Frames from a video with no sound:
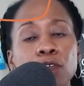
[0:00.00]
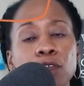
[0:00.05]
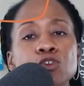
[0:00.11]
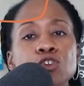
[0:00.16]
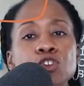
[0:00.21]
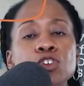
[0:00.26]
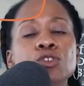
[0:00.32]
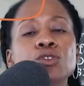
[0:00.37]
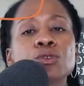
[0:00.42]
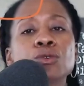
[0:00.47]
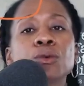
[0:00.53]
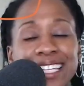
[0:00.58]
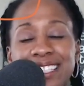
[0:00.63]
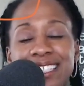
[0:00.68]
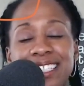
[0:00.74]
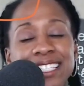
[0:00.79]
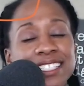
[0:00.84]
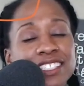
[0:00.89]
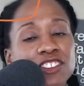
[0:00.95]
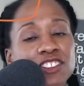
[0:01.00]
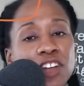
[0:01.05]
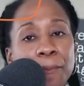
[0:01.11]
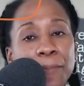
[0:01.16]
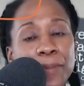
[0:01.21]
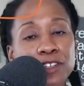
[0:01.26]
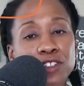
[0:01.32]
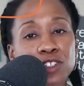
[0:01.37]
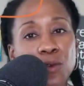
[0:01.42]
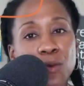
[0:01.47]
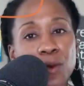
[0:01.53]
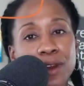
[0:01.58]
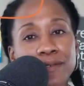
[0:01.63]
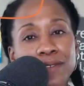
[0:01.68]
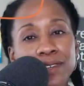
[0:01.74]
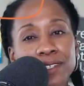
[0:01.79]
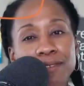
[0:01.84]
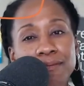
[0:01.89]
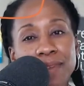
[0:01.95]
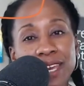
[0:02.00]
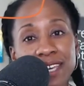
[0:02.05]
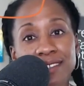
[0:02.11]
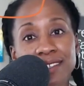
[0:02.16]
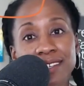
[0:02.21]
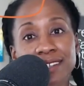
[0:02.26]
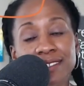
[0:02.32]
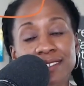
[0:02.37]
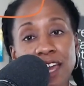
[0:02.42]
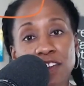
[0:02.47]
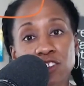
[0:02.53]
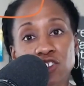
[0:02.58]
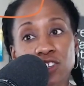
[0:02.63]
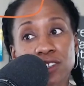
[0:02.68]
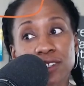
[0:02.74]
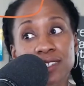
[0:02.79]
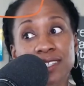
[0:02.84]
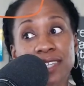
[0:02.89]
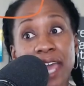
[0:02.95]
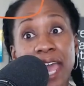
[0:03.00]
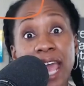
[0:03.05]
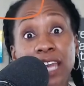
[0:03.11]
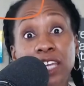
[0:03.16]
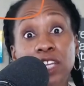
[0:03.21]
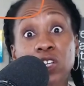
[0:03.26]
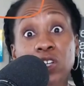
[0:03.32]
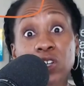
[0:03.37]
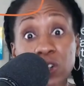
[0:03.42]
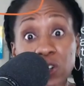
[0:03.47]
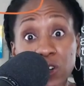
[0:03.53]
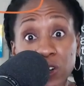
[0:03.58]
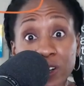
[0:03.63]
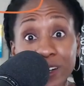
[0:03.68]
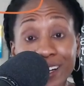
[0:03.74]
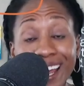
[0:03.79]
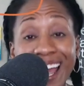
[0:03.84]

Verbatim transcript: to to jump into one of these amazing sessions and learn